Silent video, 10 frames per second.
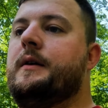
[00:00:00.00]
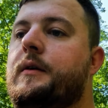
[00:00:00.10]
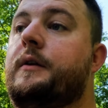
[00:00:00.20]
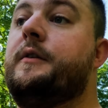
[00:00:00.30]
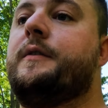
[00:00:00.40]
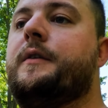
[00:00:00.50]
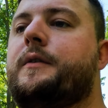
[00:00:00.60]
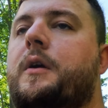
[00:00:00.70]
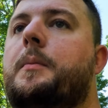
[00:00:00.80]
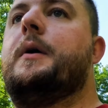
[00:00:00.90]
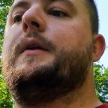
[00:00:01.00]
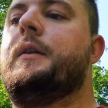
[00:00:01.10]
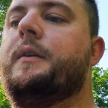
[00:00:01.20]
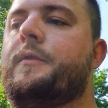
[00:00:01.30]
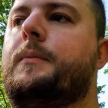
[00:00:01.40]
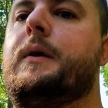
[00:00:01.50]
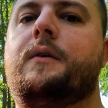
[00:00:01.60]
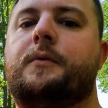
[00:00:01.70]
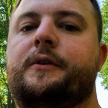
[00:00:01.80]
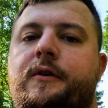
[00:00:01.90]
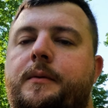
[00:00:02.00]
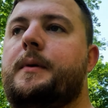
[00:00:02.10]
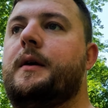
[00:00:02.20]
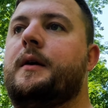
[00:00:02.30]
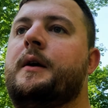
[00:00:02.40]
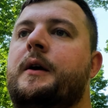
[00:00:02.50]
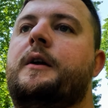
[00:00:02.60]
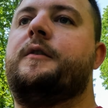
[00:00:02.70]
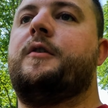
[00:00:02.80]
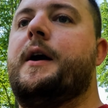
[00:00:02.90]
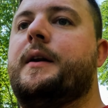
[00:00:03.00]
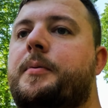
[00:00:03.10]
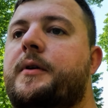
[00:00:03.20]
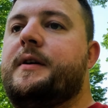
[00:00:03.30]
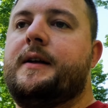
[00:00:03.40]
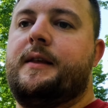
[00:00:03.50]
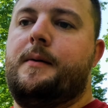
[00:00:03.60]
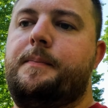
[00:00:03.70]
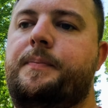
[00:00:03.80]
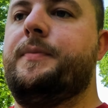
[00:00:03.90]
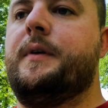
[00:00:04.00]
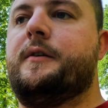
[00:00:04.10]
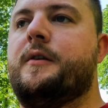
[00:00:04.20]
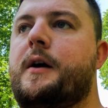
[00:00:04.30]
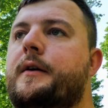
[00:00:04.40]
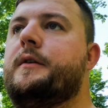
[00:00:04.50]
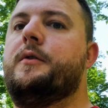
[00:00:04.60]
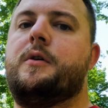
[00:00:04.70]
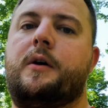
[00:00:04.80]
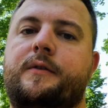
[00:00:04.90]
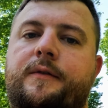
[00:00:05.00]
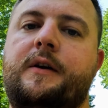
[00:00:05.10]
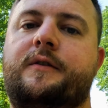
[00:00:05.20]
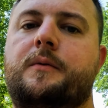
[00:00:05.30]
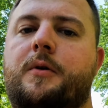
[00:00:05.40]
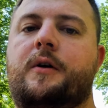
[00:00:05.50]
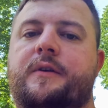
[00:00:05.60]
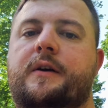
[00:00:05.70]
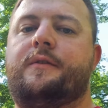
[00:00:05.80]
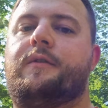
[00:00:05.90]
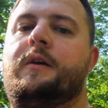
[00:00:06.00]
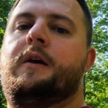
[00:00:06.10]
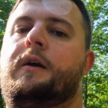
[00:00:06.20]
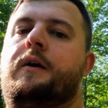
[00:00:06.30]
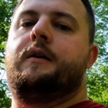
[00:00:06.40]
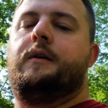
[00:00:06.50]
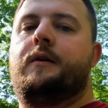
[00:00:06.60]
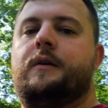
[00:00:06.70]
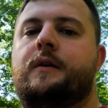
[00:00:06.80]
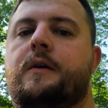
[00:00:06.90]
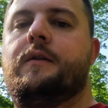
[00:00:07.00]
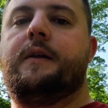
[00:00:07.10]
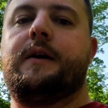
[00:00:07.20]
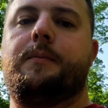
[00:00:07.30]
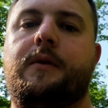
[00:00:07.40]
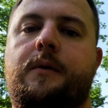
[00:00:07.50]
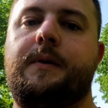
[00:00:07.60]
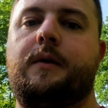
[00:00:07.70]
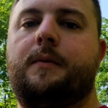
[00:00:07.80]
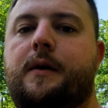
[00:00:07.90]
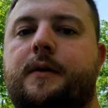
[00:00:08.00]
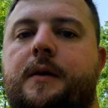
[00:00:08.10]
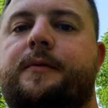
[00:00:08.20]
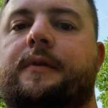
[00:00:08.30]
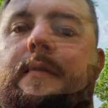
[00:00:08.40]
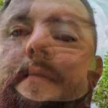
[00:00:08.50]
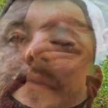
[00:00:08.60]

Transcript: And just because they're abundant doesn't mean that we shouldn't be trying to protect them and trying to do conservation projects like millipede roundups.